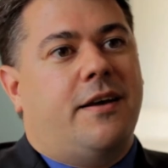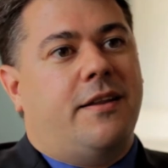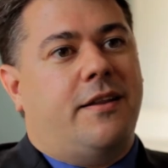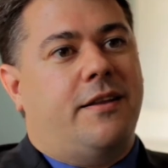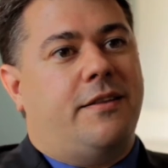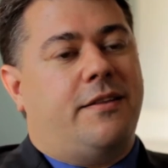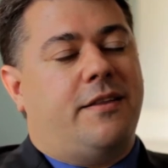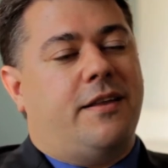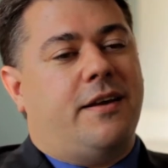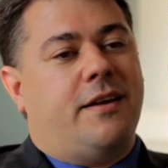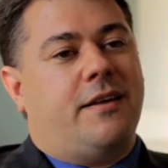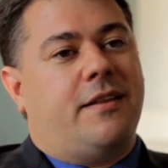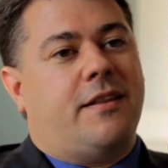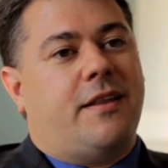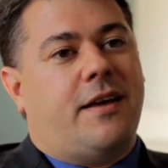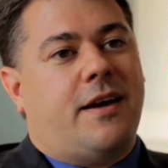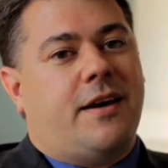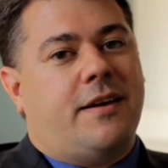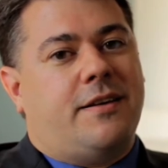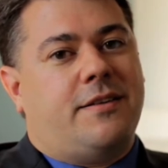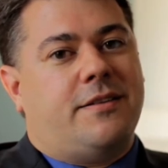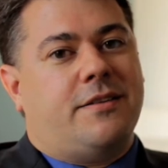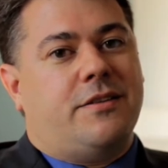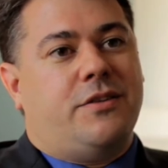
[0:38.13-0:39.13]
the thing
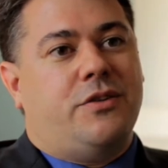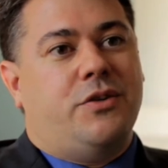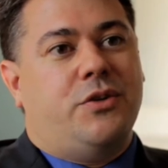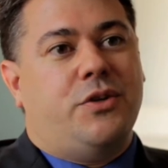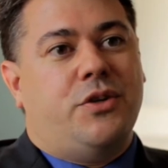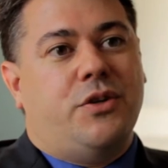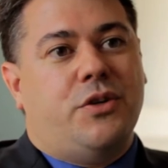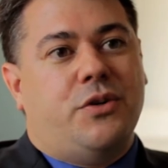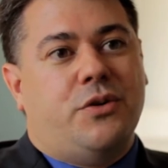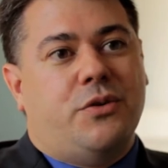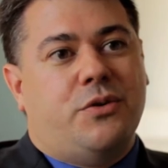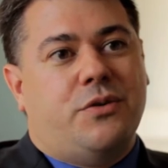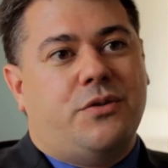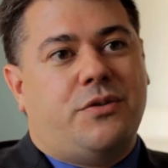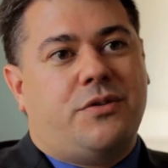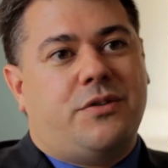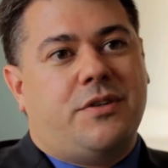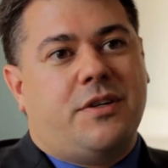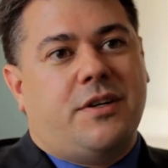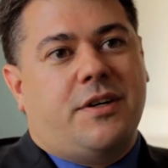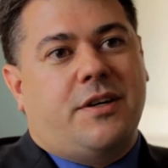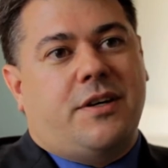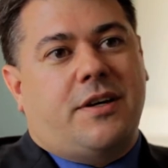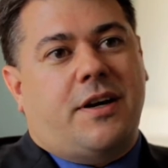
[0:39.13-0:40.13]
that you
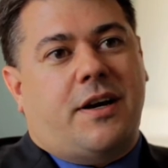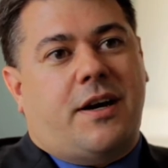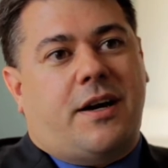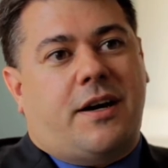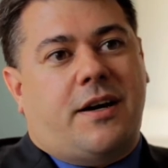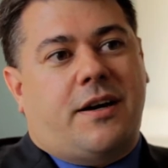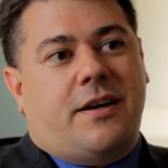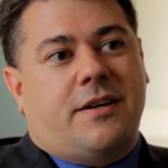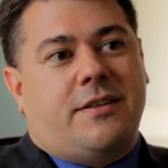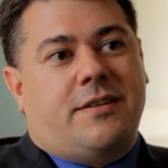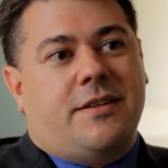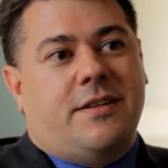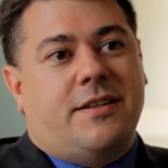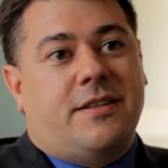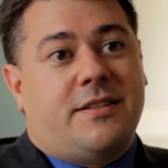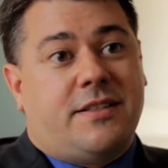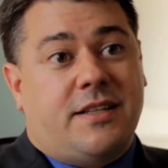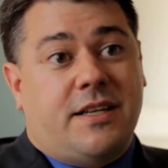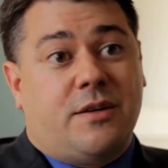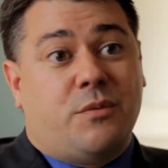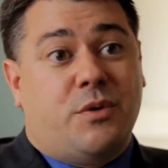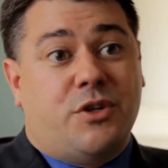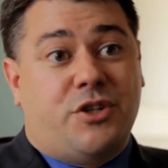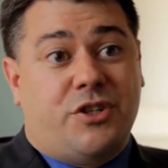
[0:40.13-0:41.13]
use to
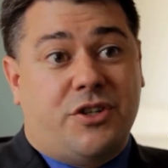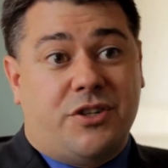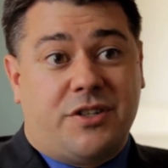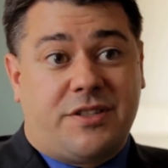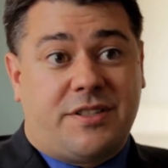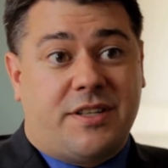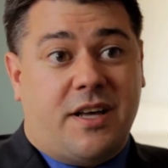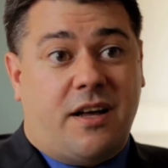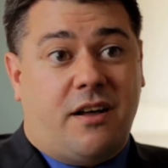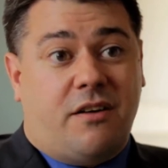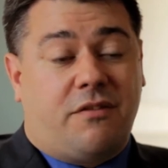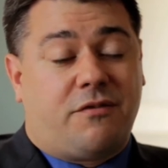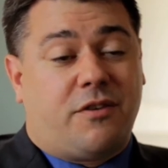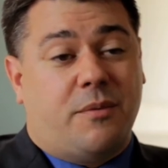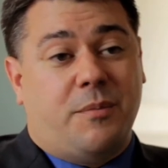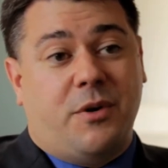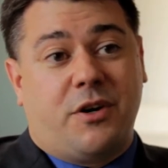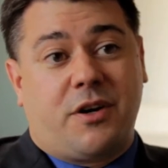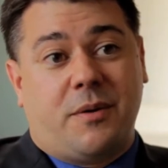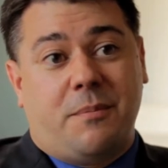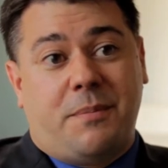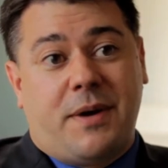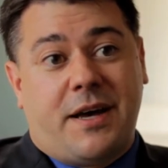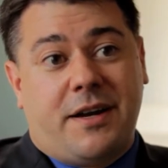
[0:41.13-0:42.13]
distinguish yourself from
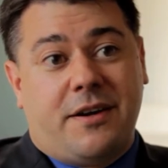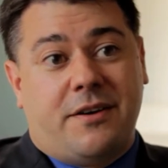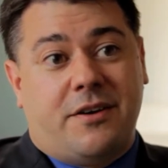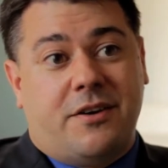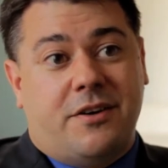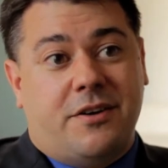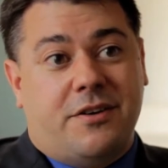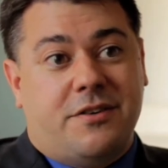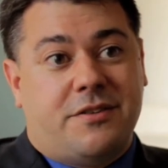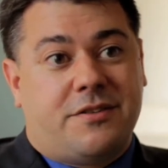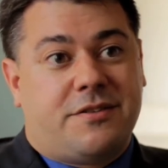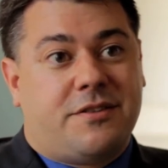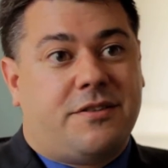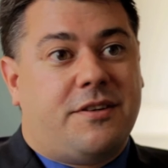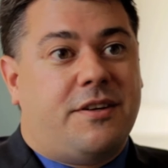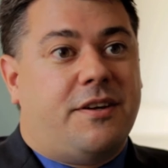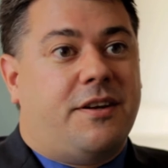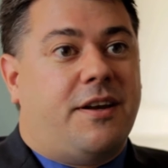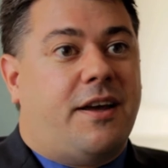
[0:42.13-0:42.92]
your competitors,